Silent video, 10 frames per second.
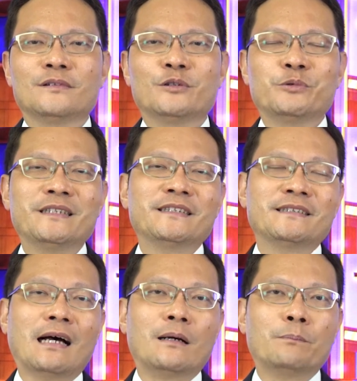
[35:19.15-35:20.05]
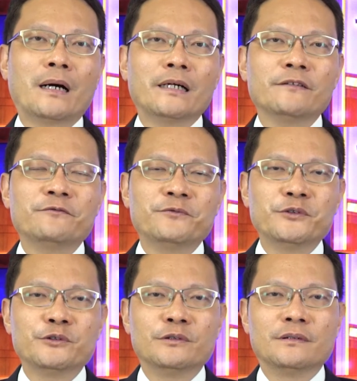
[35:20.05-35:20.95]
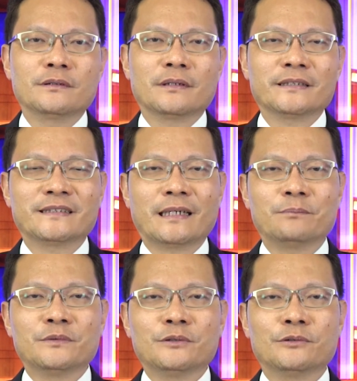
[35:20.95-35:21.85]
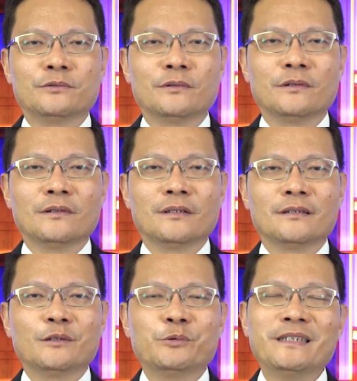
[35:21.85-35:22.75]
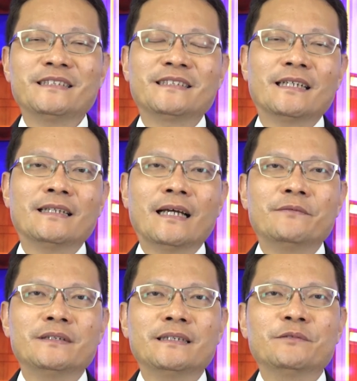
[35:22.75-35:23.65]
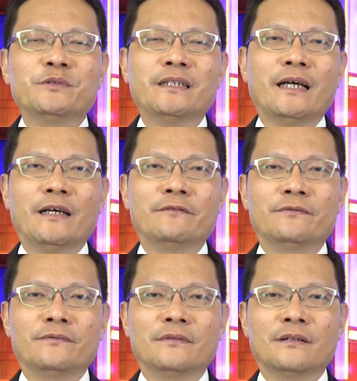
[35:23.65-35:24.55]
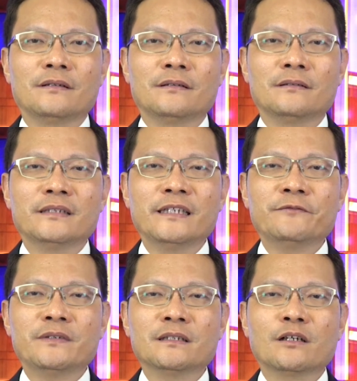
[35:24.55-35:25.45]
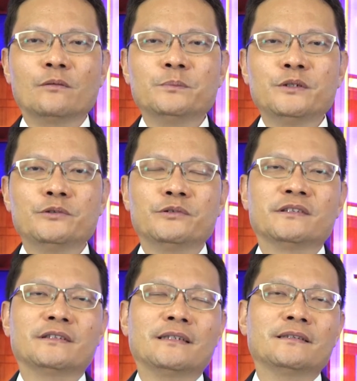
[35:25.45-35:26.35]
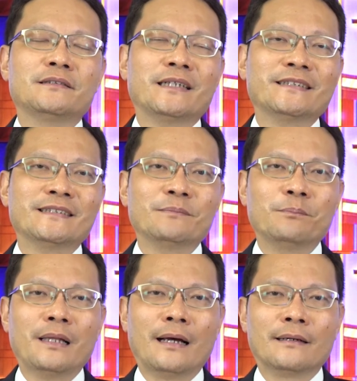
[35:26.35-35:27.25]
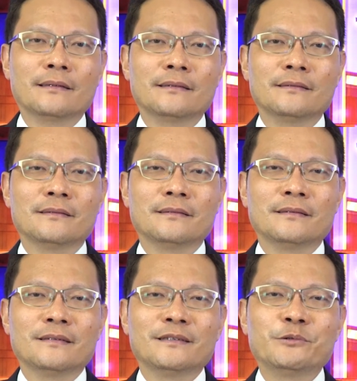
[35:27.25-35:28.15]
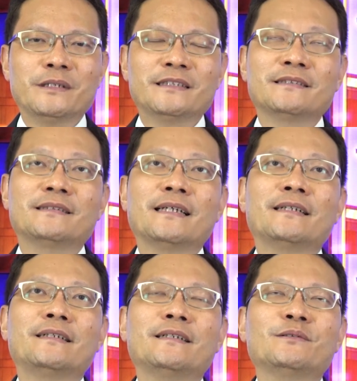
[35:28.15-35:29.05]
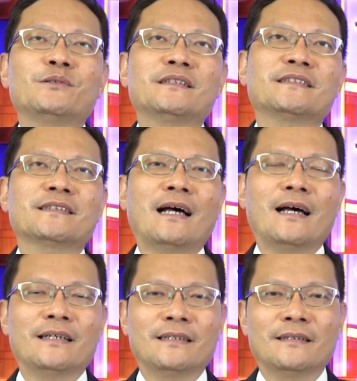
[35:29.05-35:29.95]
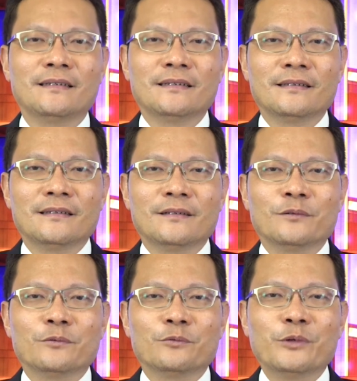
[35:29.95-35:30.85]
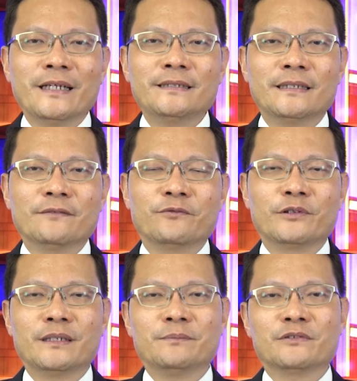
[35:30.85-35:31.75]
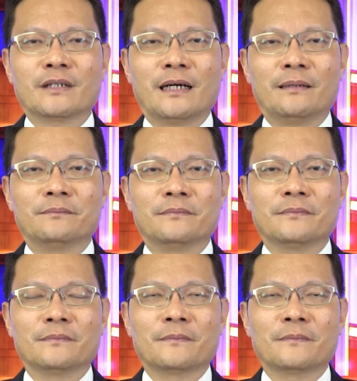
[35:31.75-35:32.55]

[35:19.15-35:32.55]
Do we stockpile food, as some do? Do we sell everything we have, live in communes, and dress in black? Do we stare into the sky, waiting for him to come?